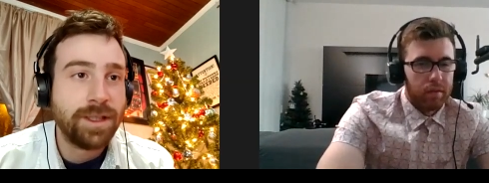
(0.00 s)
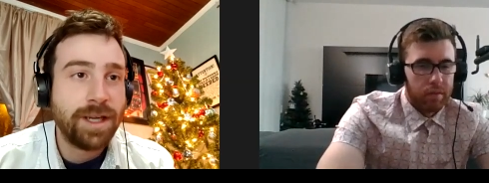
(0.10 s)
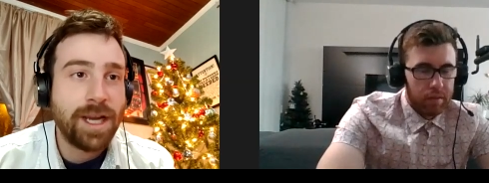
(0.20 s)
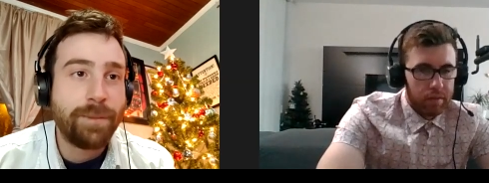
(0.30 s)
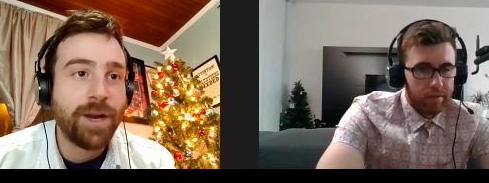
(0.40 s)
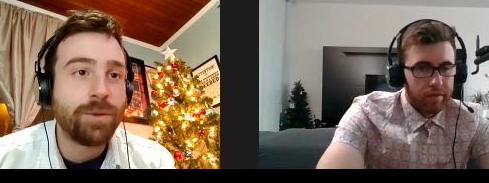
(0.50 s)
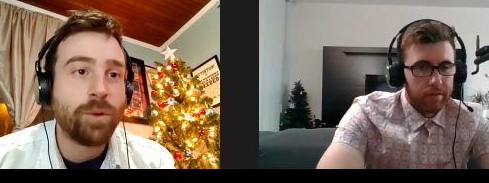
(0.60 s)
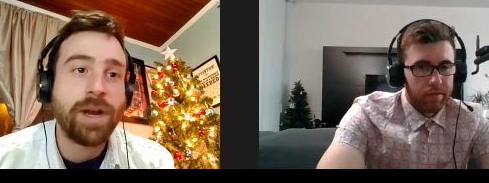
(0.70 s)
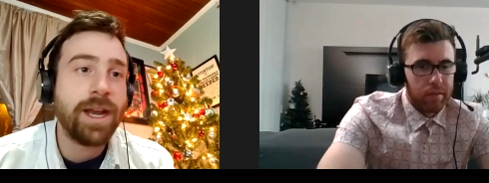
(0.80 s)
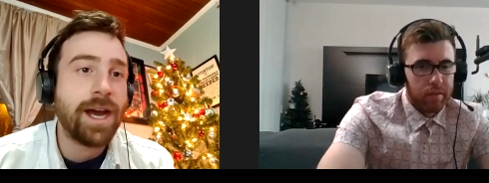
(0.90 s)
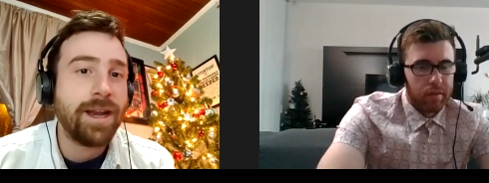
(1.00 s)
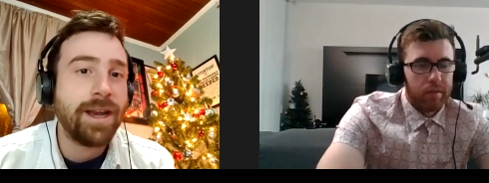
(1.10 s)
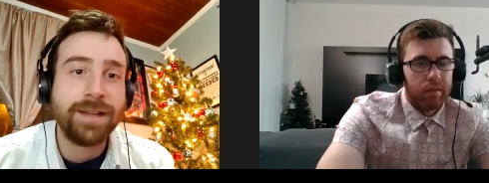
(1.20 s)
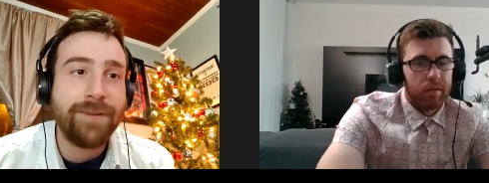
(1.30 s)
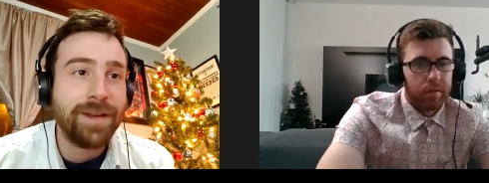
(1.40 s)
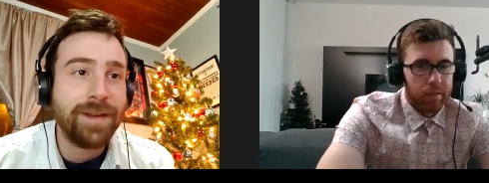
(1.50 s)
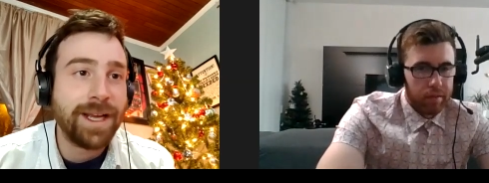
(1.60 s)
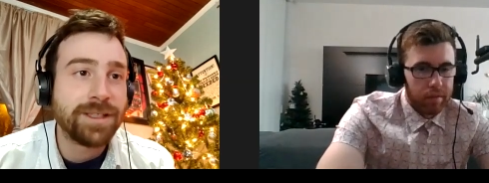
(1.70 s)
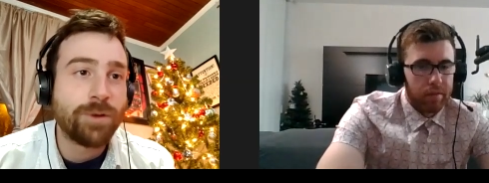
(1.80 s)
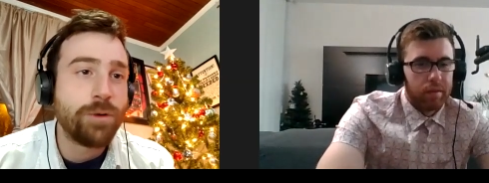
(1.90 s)
Speaker 1: He put up 29 and 11
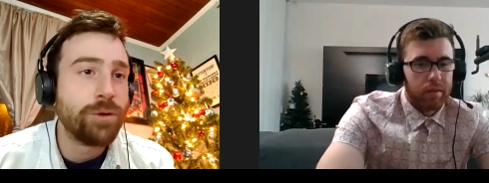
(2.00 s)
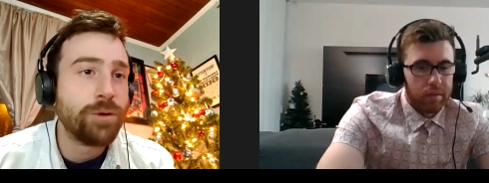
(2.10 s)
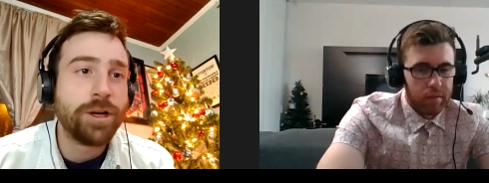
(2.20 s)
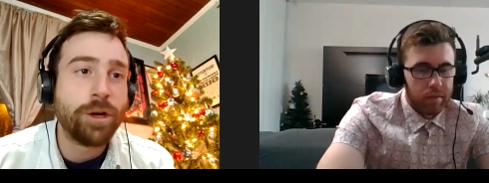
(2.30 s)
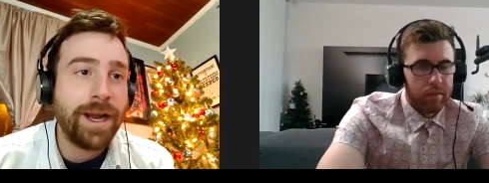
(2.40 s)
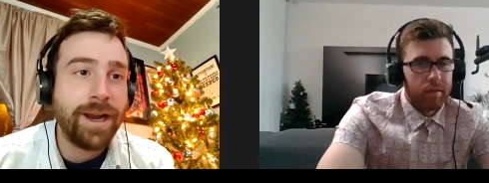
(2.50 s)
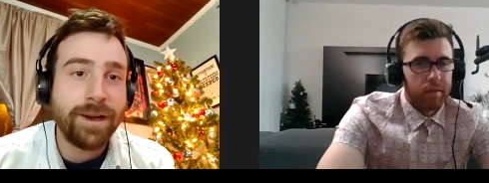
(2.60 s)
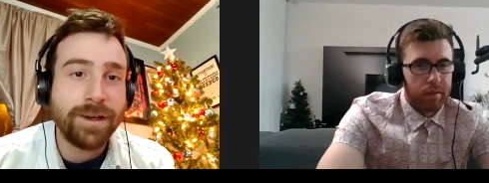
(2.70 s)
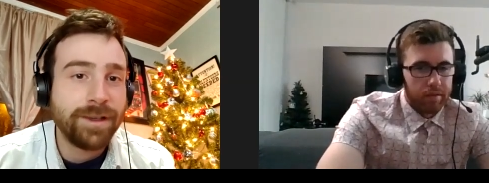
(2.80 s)
against Rudy Gobert,